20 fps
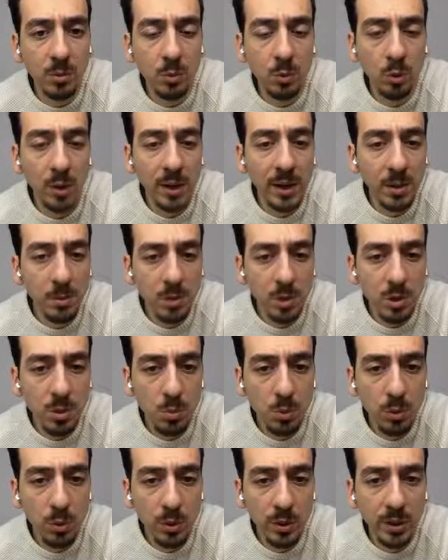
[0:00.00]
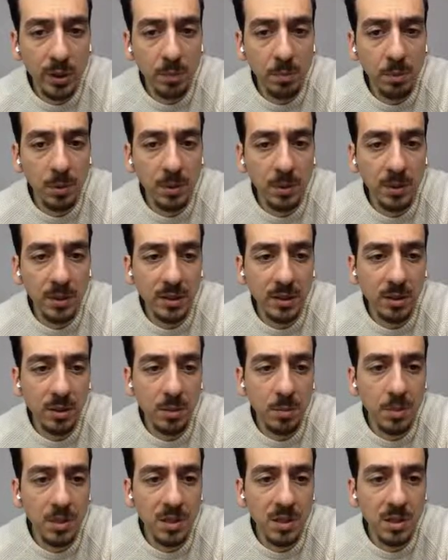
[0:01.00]
reliable support in implementing their
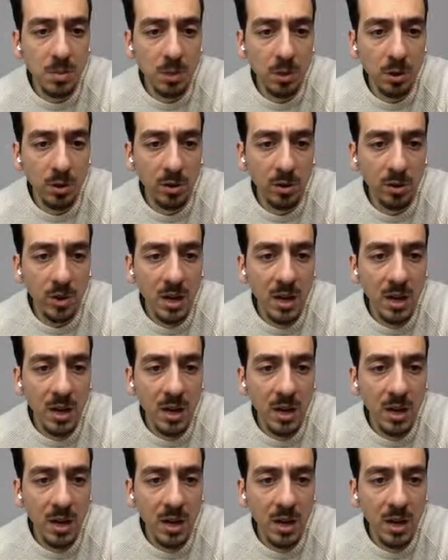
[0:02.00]
business models